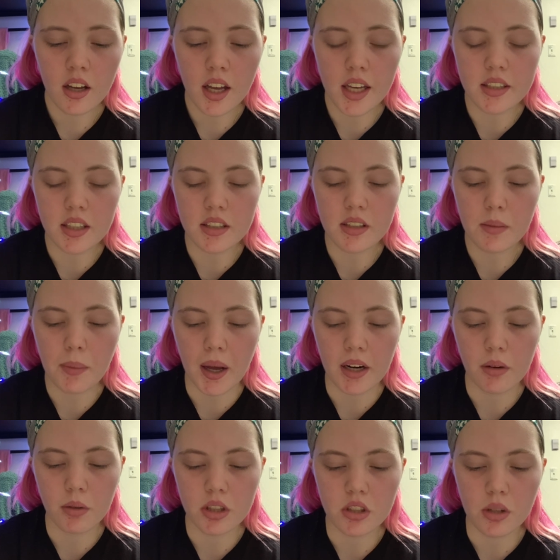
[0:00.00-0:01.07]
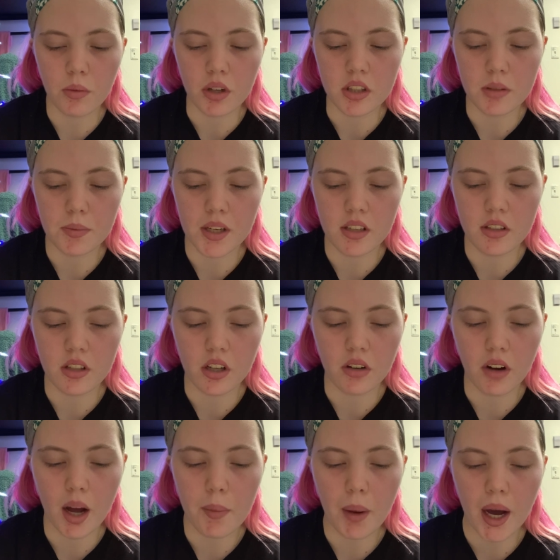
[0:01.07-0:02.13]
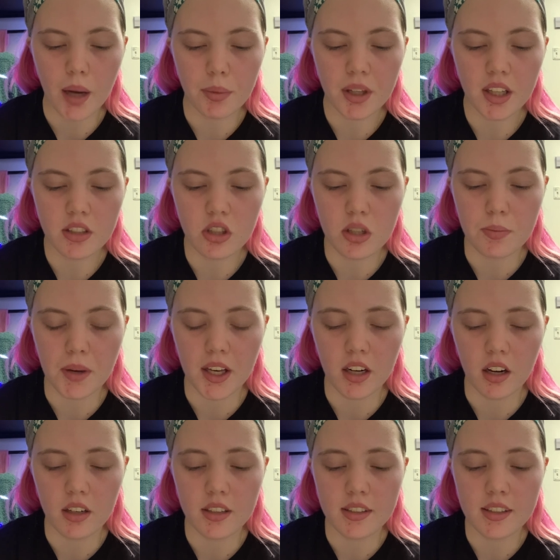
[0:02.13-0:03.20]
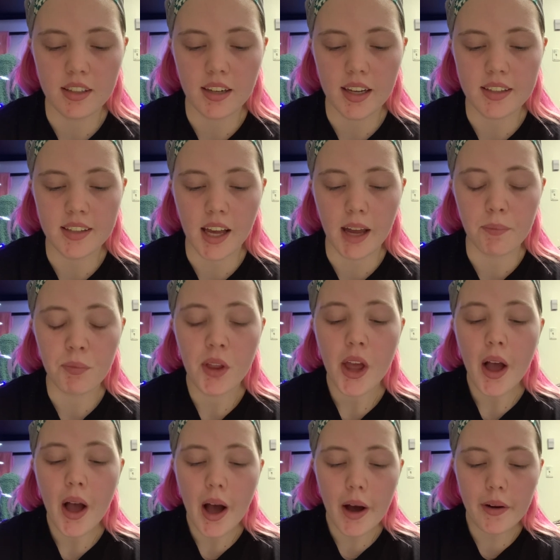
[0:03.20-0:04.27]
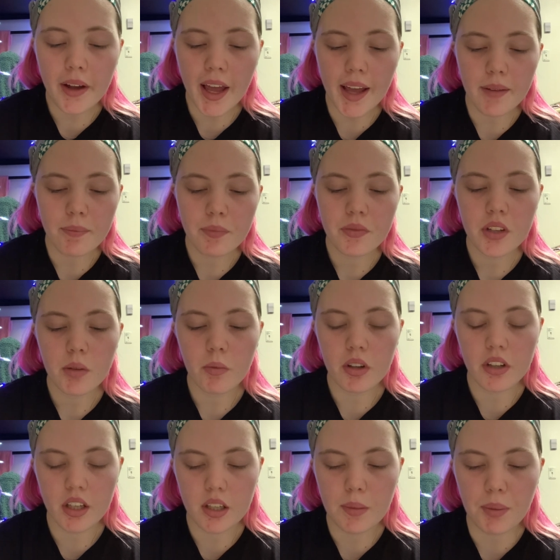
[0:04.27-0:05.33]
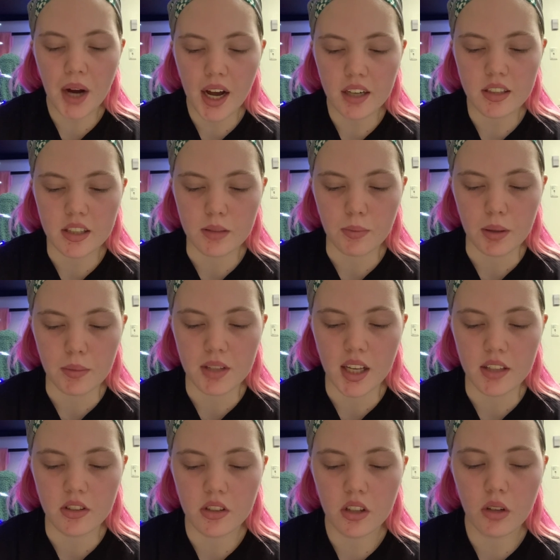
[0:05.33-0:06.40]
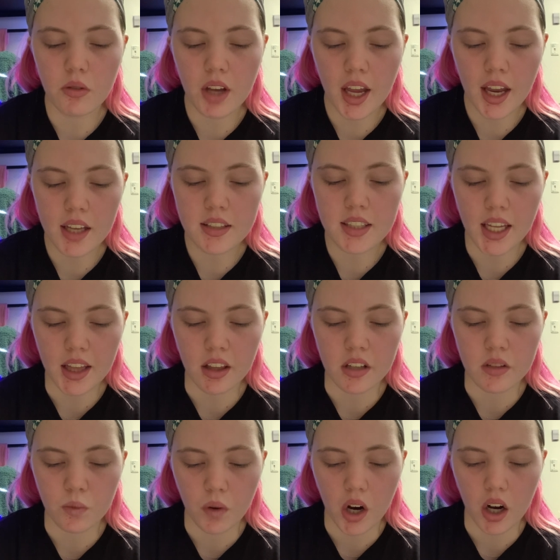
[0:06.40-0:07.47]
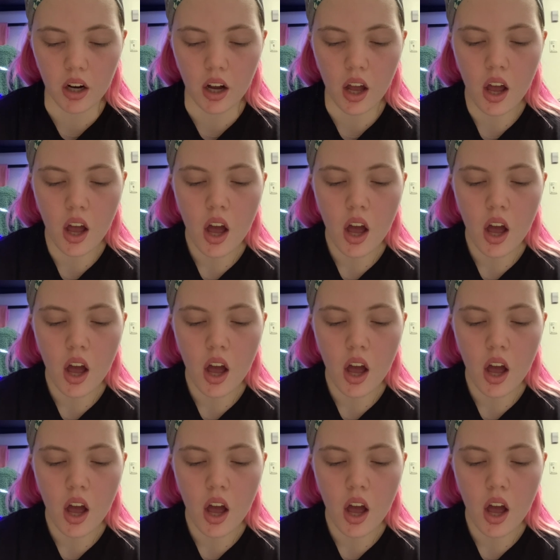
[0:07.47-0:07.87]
It doesn't matter what she wants me to do. I'm happy that she's being honest, and I say, okay, we'll need to practice, Mom says. You can't get this wrong.